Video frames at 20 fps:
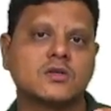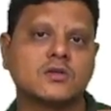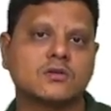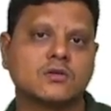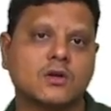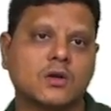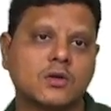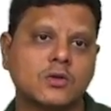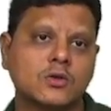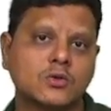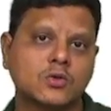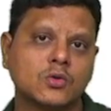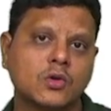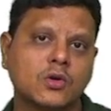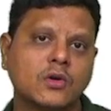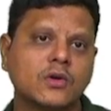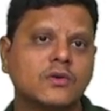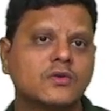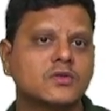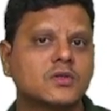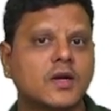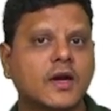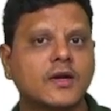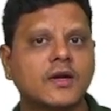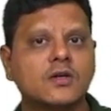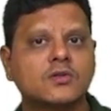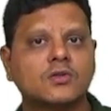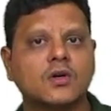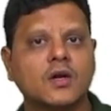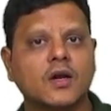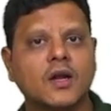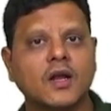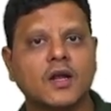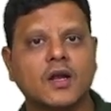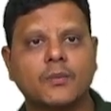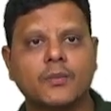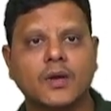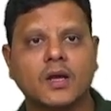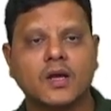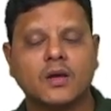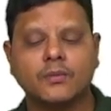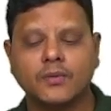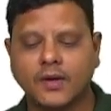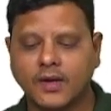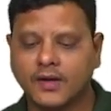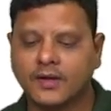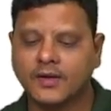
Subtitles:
also standards auditing applicable.